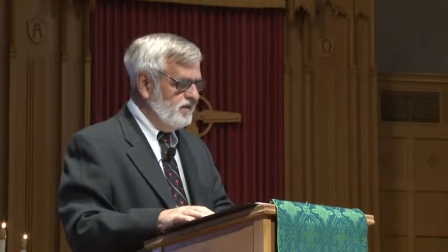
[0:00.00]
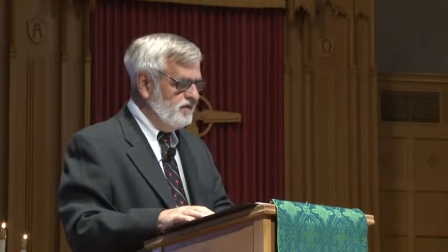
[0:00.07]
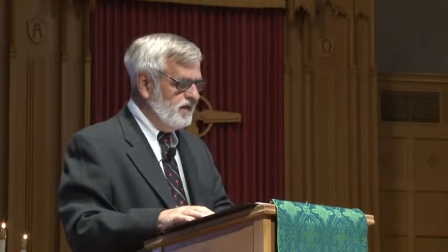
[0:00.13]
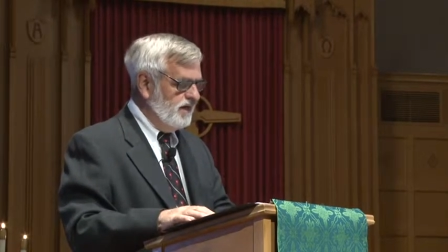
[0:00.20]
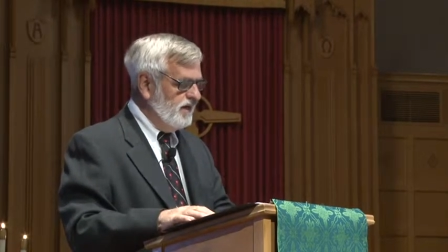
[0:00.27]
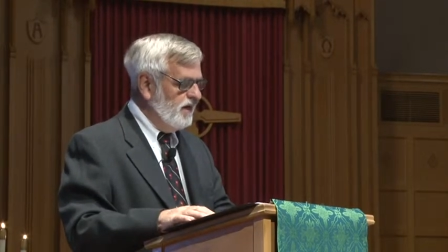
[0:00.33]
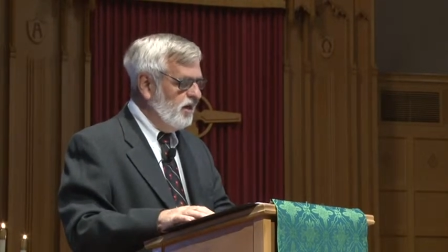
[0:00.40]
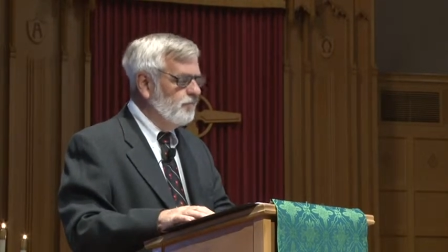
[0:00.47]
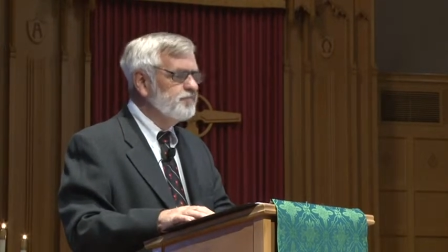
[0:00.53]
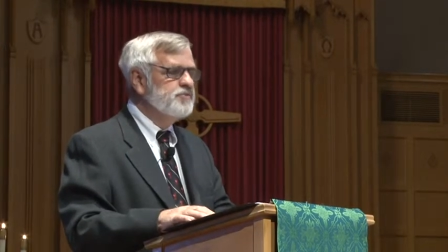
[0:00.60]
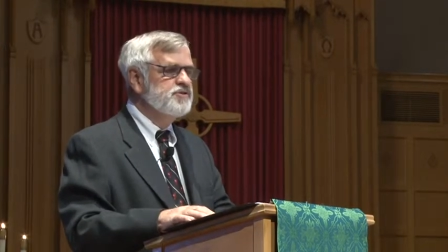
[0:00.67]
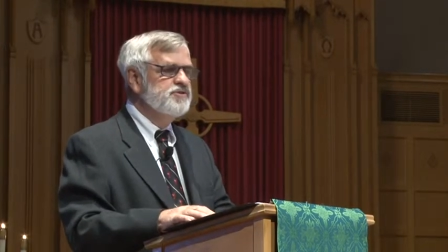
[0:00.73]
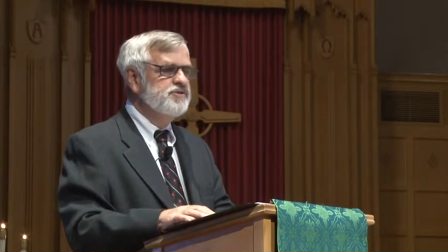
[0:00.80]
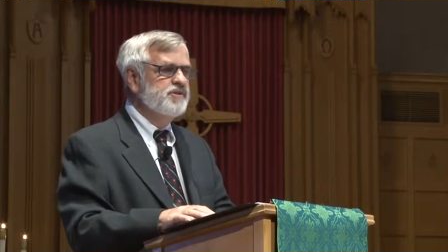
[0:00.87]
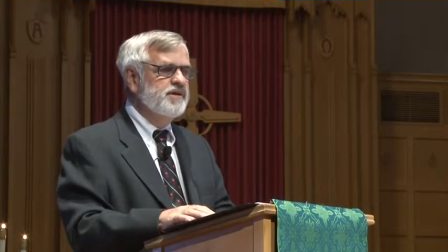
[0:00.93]
that
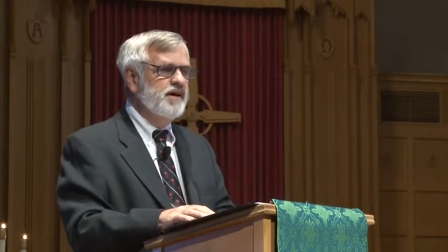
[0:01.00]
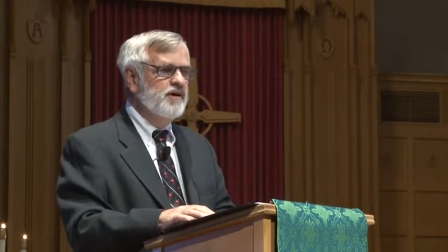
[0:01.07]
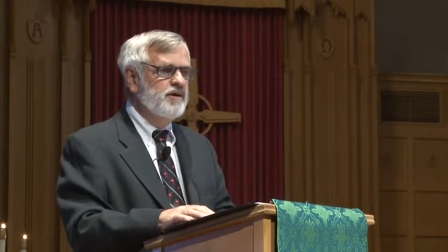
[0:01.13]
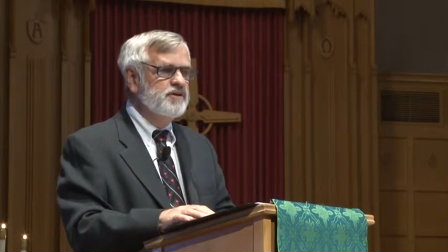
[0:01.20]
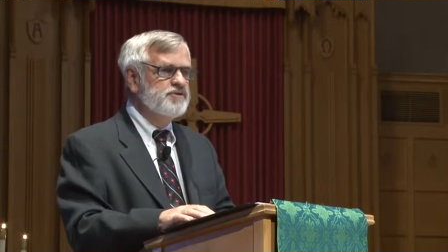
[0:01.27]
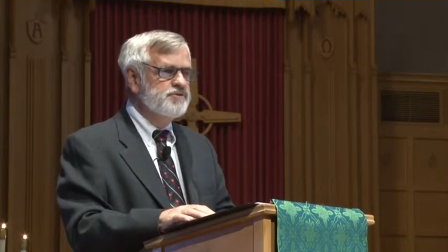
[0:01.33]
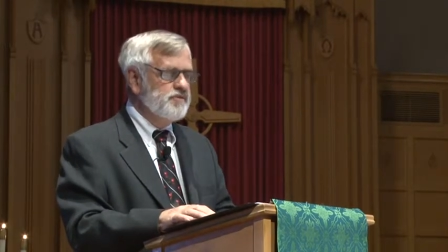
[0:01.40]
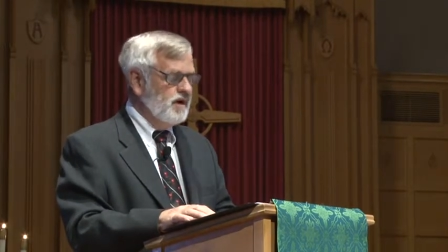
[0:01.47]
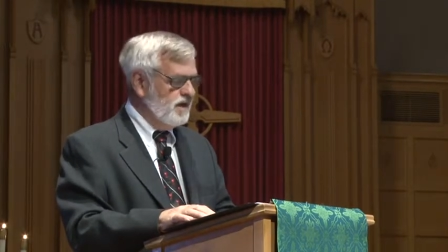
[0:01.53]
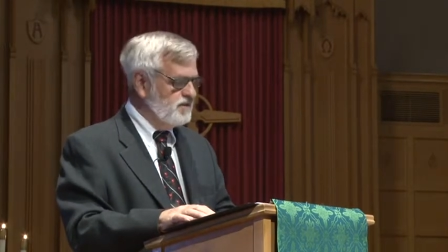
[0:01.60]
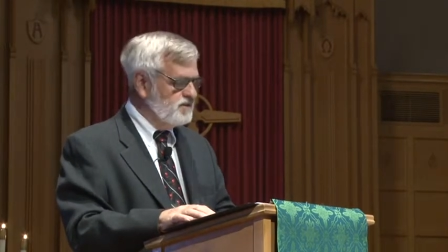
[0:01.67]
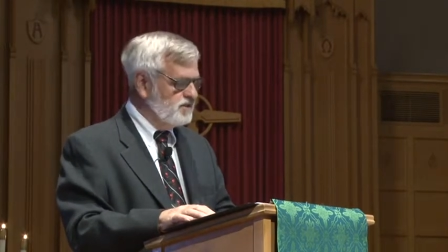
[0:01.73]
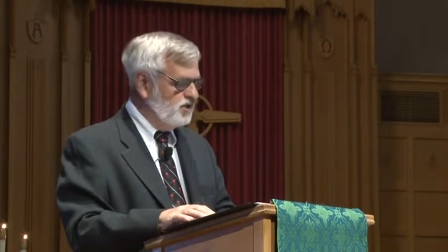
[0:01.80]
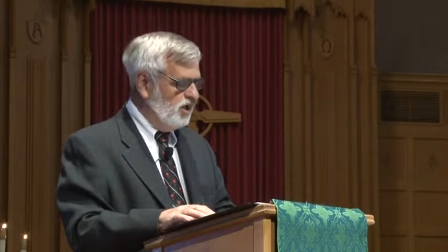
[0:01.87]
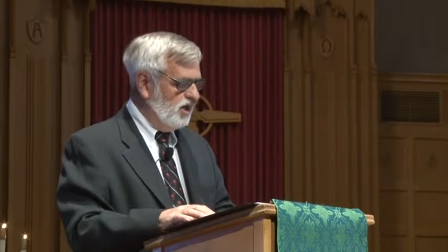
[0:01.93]
helps to
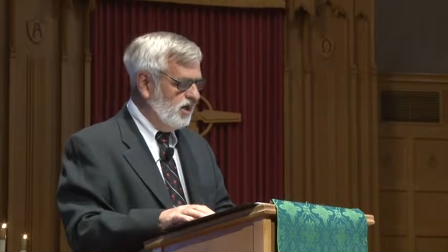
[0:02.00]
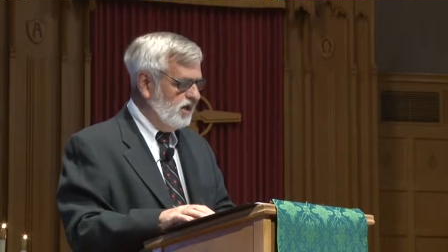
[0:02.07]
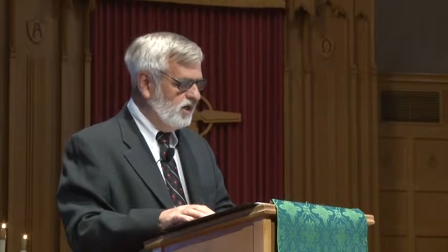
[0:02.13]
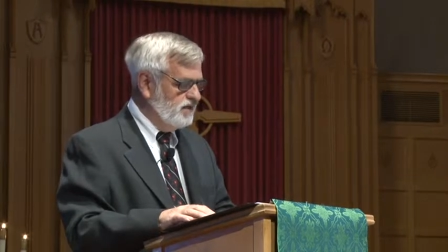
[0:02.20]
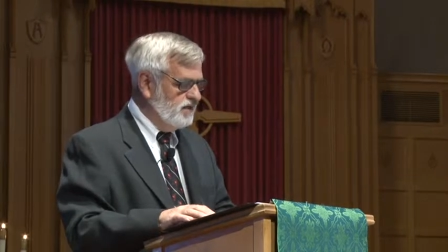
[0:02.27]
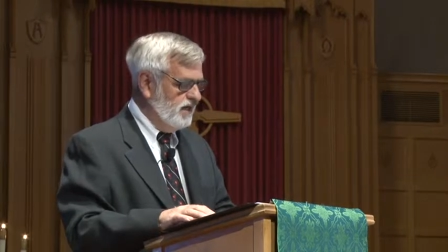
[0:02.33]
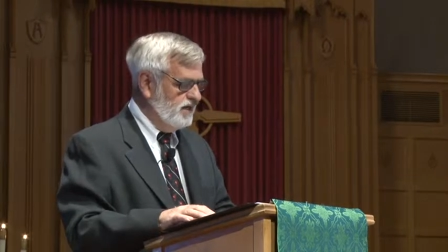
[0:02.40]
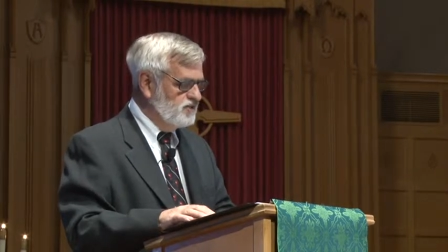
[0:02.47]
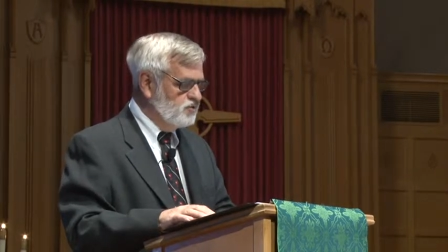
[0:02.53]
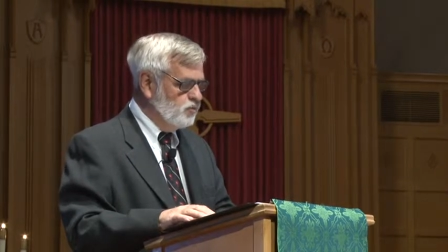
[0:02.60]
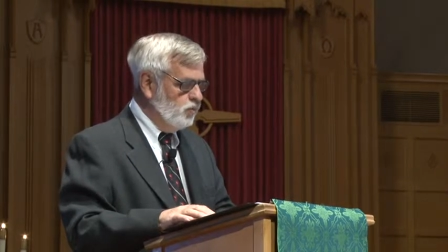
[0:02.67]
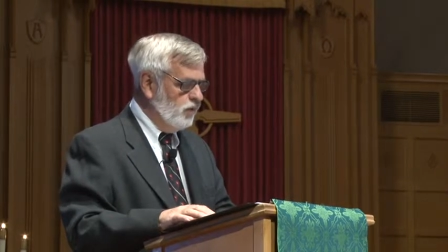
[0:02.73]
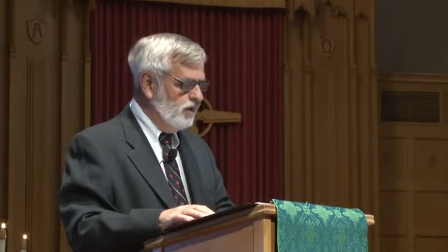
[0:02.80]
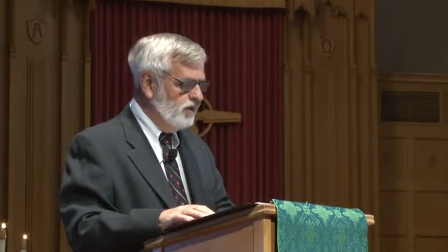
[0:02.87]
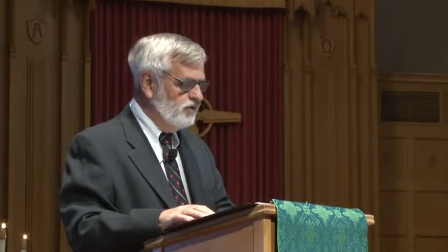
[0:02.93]
characterize God as
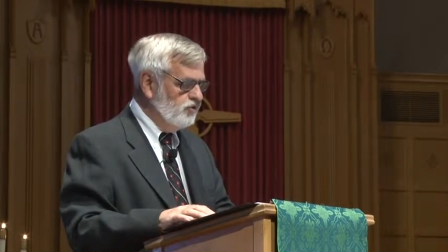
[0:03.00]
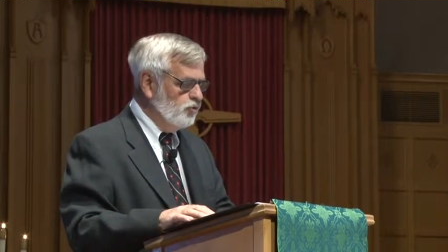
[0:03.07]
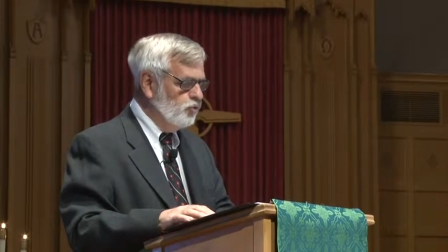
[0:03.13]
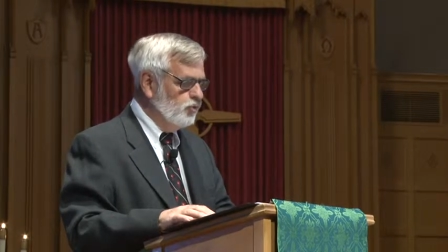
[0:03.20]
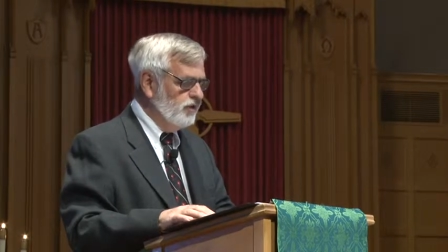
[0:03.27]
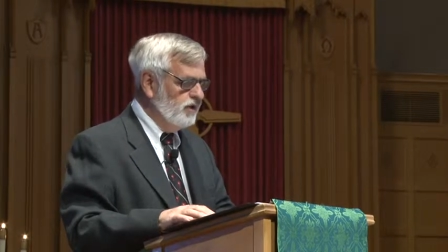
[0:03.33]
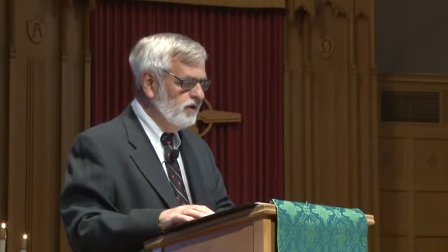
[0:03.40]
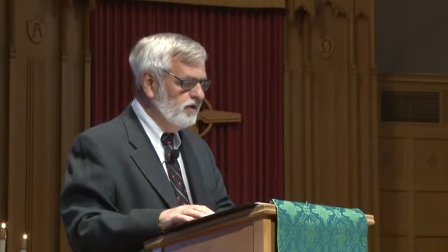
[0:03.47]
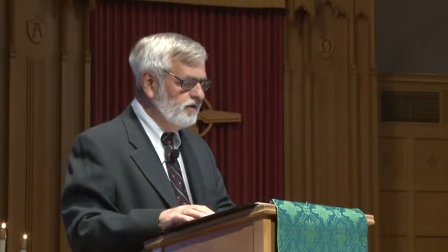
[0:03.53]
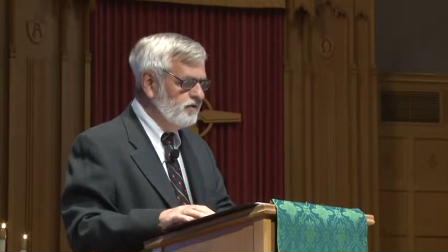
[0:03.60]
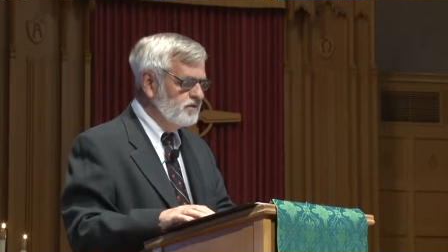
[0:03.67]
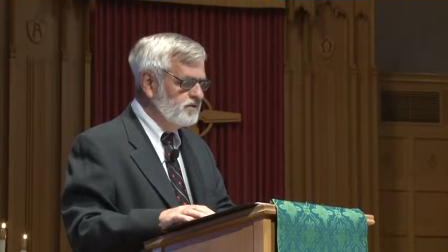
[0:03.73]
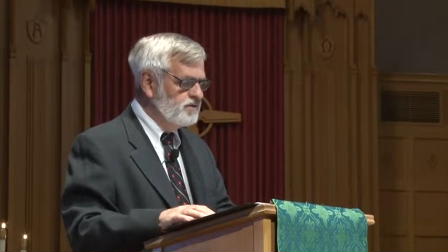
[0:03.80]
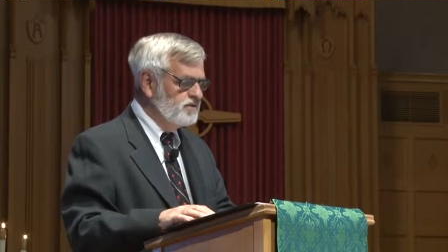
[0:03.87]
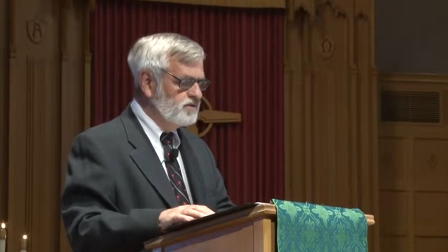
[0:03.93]
one who
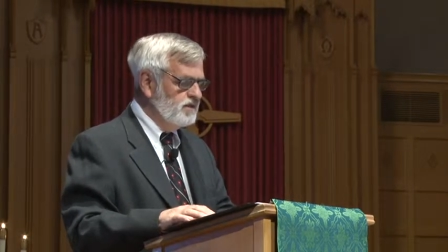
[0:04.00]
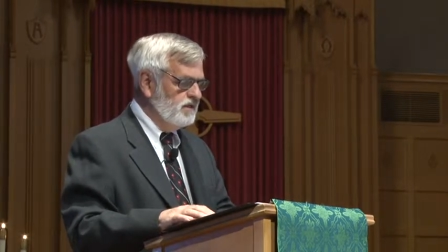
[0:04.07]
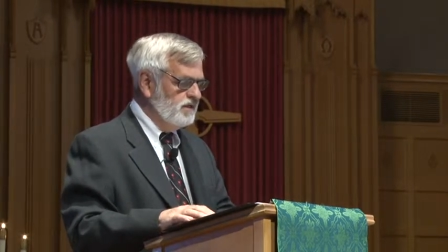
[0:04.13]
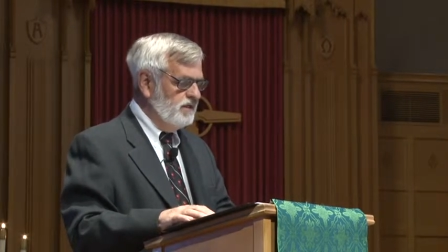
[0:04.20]
hears